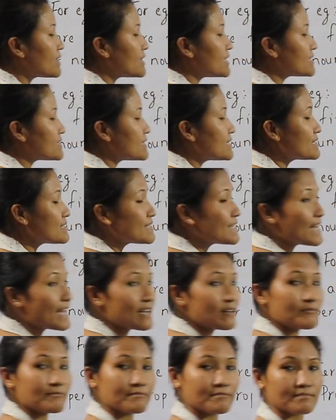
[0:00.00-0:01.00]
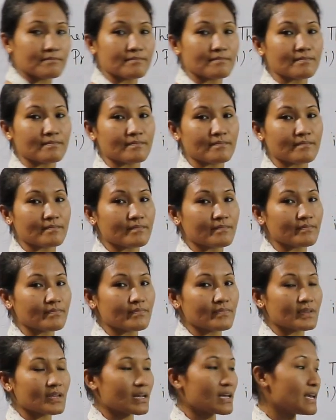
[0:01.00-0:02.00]
this is thing.
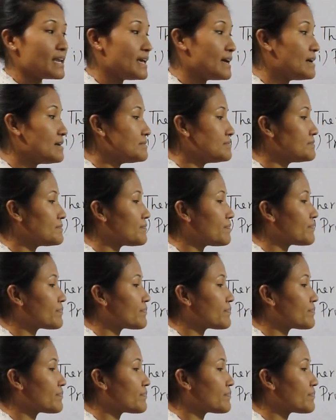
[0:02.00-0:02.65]
Clear?